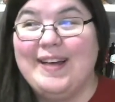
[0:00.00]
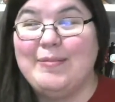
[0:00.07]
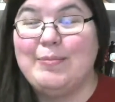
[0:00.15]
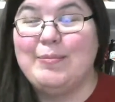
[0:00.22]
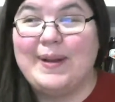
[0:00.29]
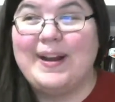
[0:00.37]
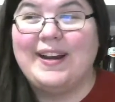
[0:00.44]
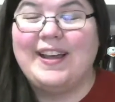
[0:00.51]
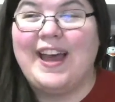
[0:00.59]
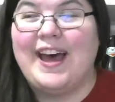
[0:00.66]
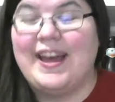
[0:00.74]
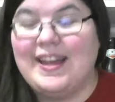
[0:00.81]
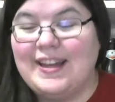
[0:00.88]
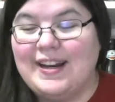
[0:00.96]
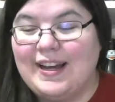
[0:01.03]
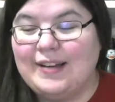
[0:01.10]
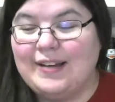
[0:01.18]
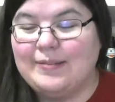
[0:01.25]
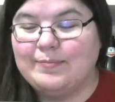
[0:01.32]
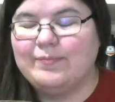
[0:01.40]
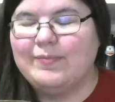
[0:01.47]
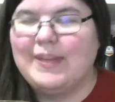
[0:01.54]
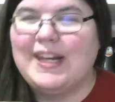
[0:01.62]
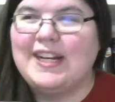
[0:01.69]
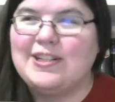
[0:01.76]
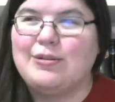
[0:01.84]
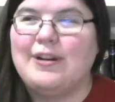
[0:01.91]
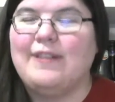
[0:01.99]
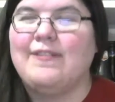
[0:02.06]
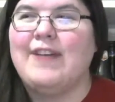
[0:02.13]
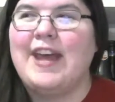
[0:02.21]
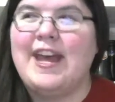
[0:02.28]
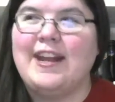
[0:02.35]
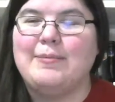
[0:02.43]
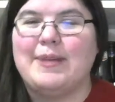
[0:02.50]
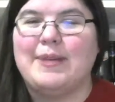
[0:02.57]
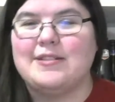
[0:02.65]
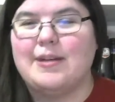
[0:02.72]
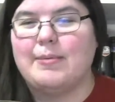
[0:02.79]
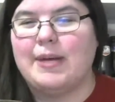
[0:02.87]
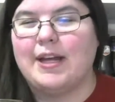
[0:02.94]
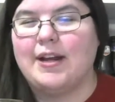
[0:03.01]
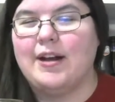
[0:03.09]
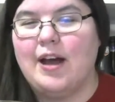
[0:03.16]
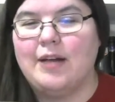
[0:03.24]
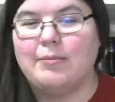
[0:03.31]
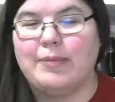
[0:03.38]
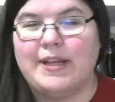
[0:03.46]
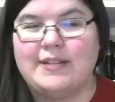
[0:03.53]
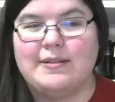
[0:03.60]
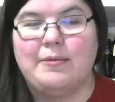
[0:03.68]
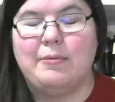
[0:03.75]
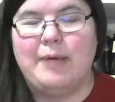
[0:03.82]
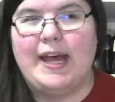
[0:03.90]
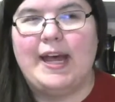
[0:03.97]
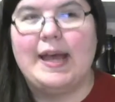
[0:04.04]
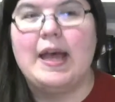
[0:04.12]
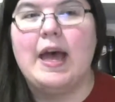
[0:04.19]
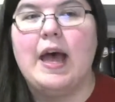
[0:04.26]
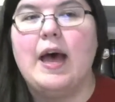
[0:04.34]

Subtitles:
But yeah, it is sort of hitting my stomach in an unpleasant way.